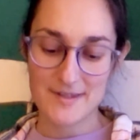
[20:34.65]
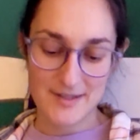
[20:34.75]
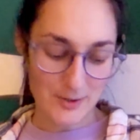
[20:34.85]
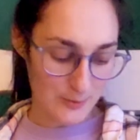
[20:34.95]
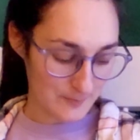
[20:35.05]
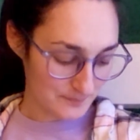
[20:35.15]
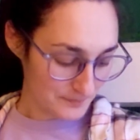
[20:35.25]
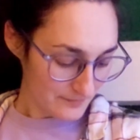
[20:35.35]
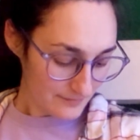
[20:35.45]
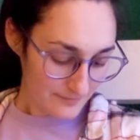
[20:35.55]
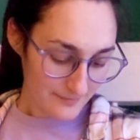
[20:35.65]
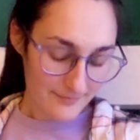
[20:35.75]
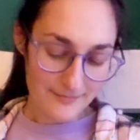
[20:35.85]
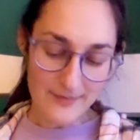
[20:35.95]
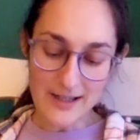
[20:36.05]
So
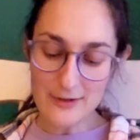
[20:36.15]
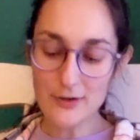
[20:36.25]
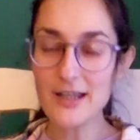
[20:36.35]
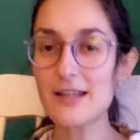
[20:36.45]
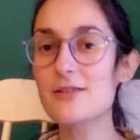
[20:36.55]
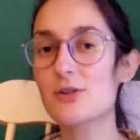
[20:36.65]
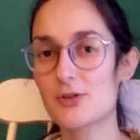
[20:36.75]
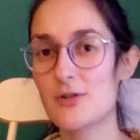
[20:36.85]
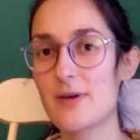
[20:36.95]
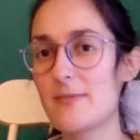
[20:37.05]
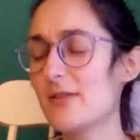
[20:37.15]
if you can talk to your baby,